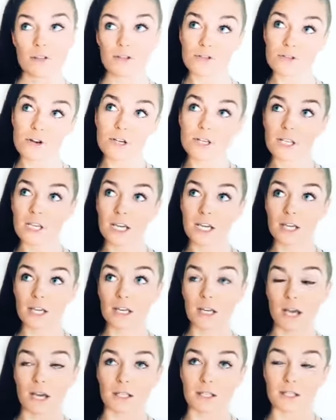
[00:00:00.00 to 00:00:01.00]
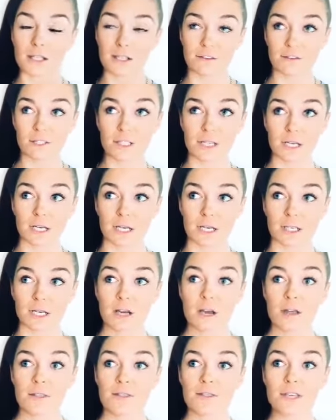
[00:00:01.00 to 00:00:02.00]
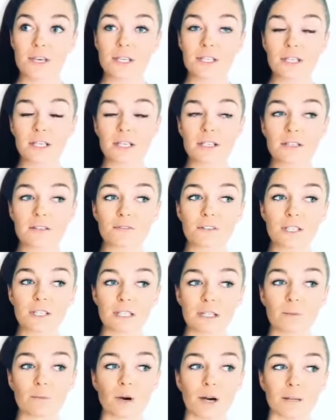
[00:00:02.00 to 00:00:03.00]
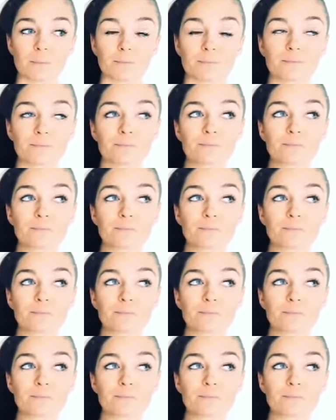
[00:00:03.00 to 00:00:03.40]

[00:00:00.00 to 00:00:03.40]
13 and 17. This is for someone